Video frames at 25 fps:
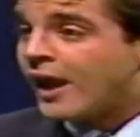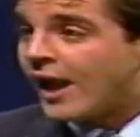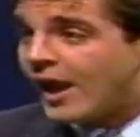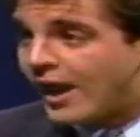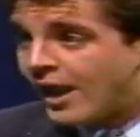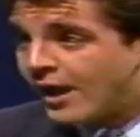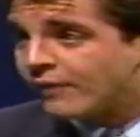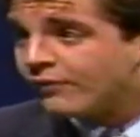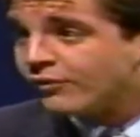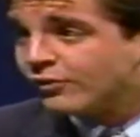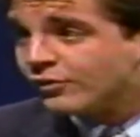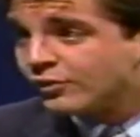
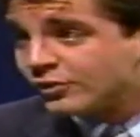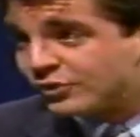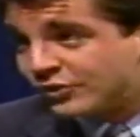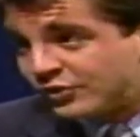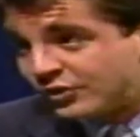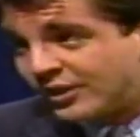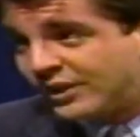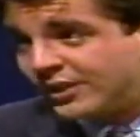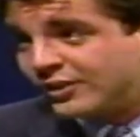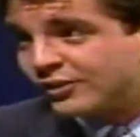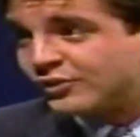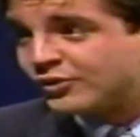ever
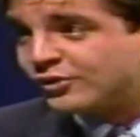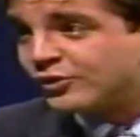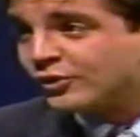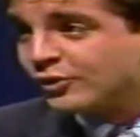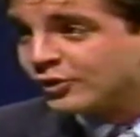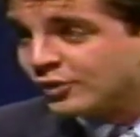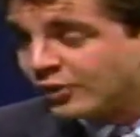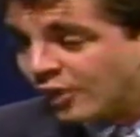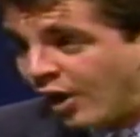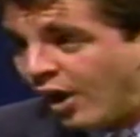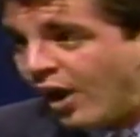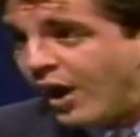since
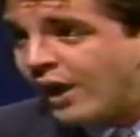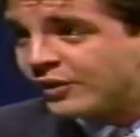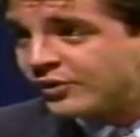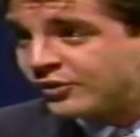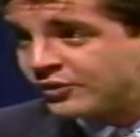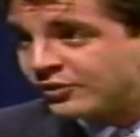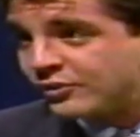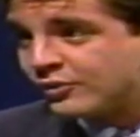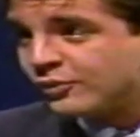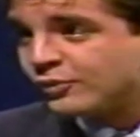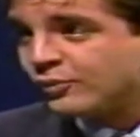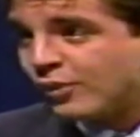you
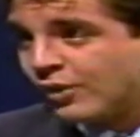lost to